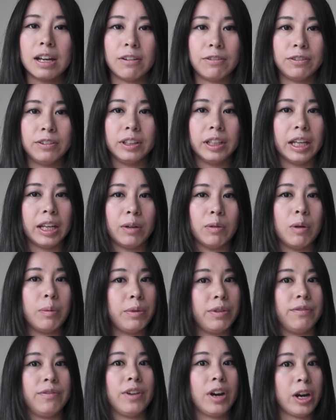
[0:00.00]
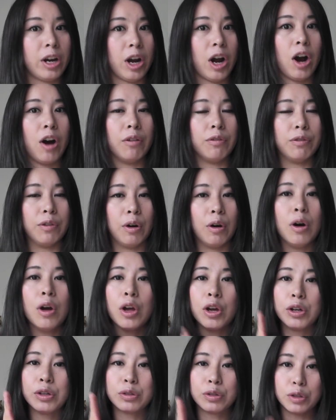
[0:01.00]
definitely will be very helpful
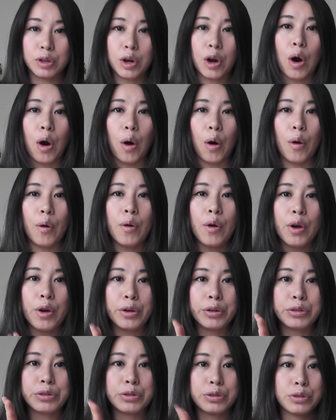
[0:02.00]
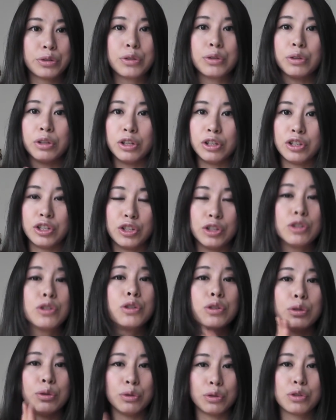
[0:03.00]
to go to the
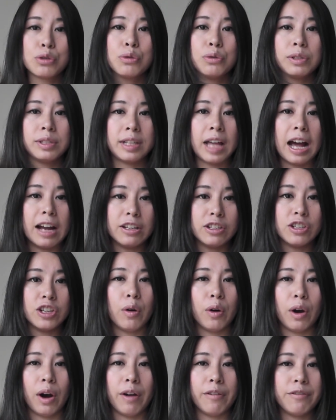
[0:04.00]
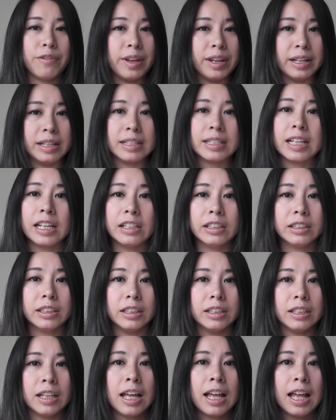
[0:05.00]
to choose that gym or fitness
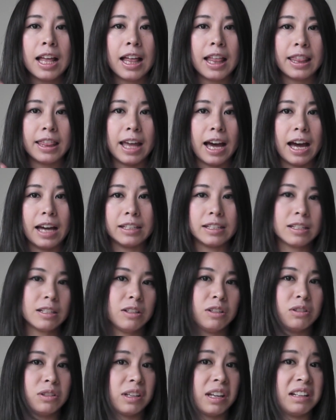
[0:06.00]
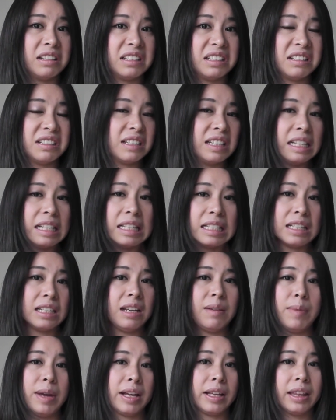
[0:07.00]
center that you can just
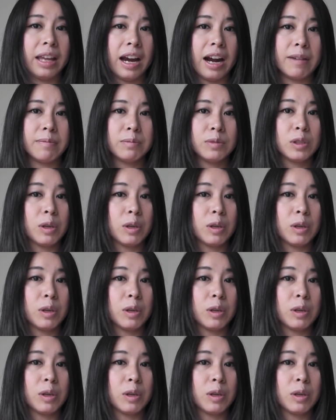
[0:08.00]
easily make there.